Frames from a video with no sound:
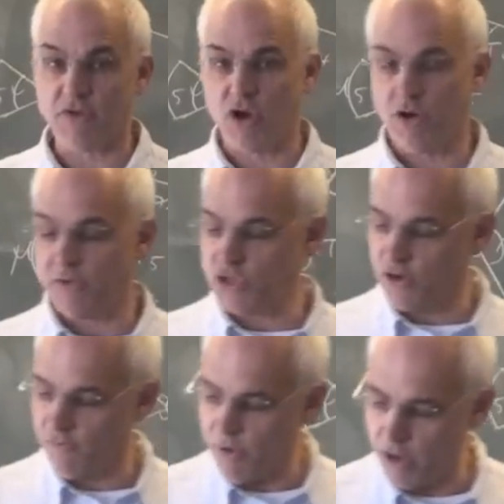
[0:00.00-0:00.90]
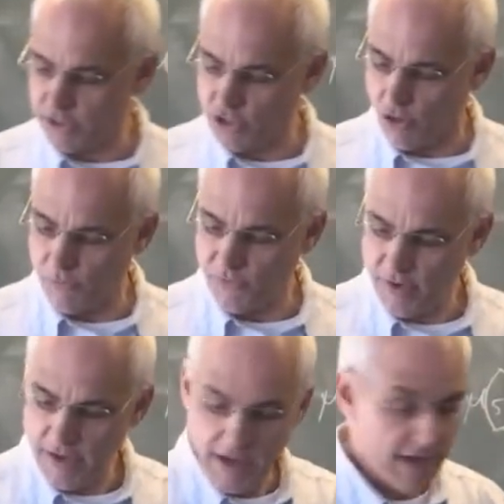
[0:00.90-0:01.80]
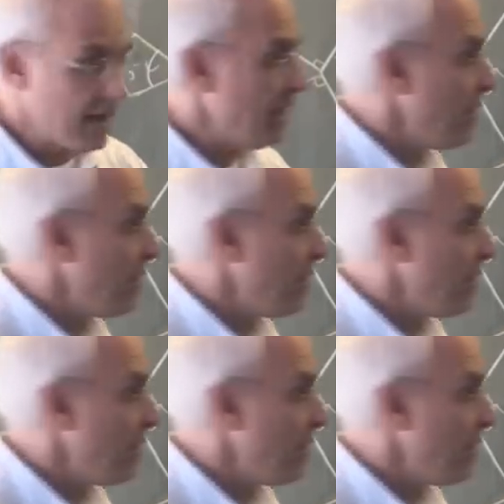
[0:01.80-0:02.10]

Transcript: of curvature of polytopes. And